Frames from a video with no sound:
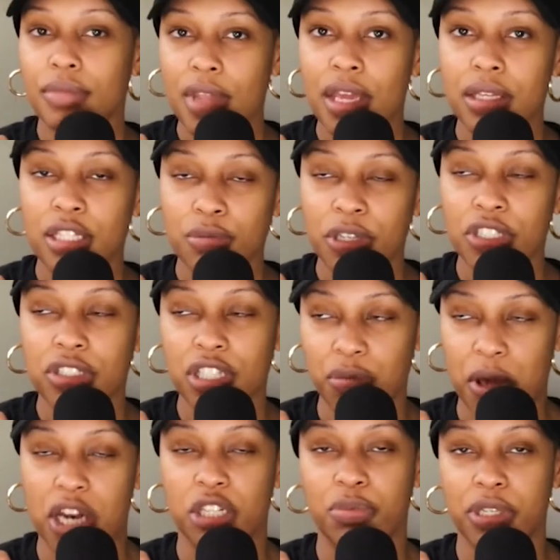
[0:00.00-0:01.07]
especially
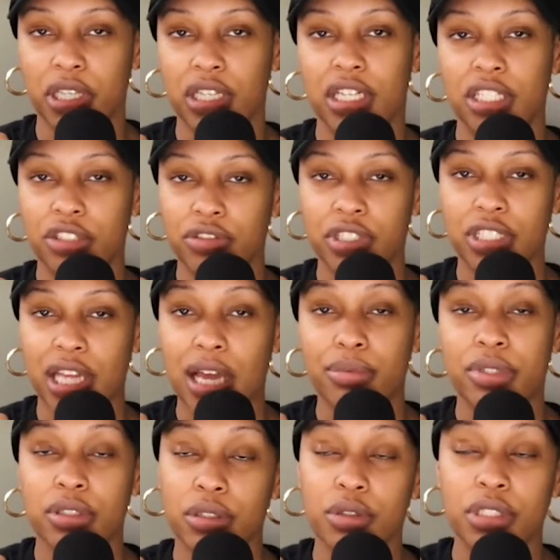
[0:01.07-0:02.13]
Spanish-speaking countries,
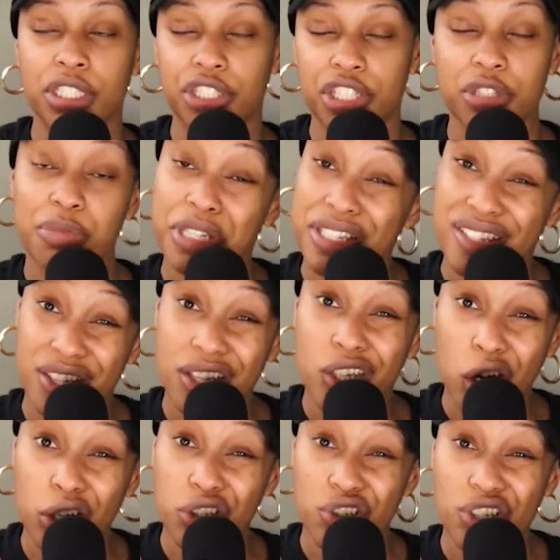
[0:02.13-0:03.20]
absolutely just means the
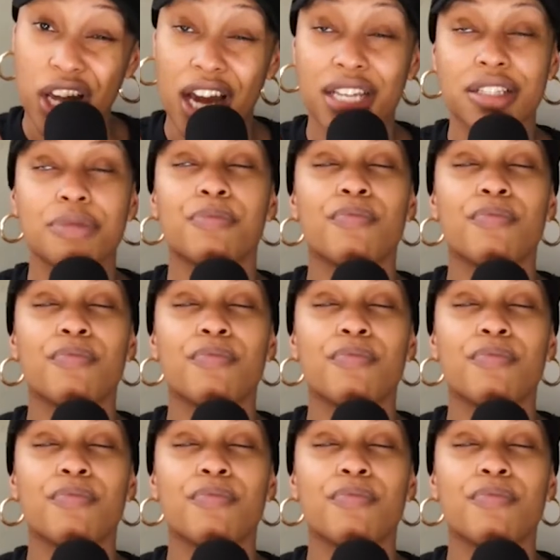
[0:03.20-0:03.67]
larger size.